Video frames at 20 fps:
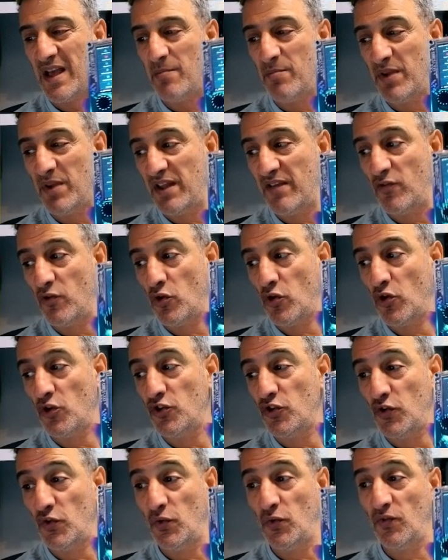can, believe it or
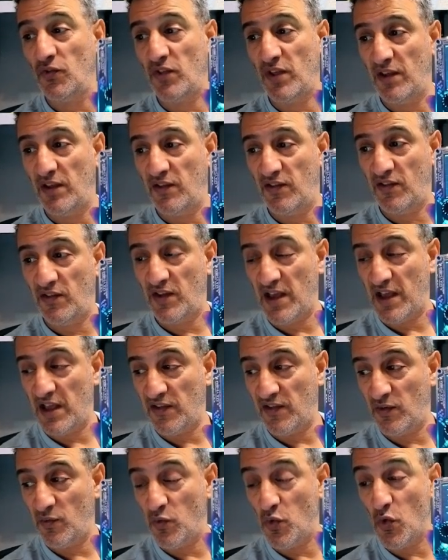not, use this
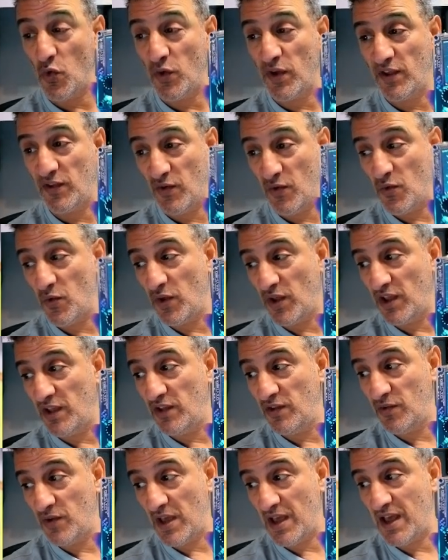as a walkie-talkie.
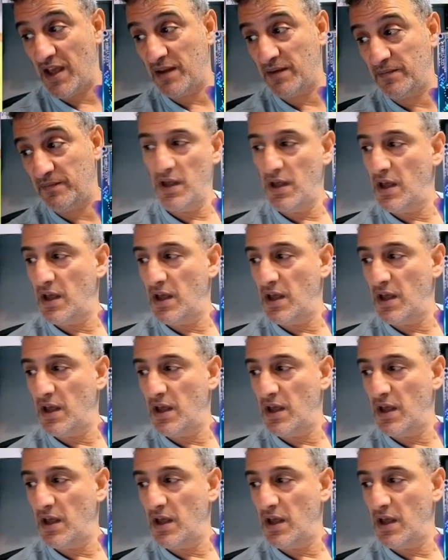You can.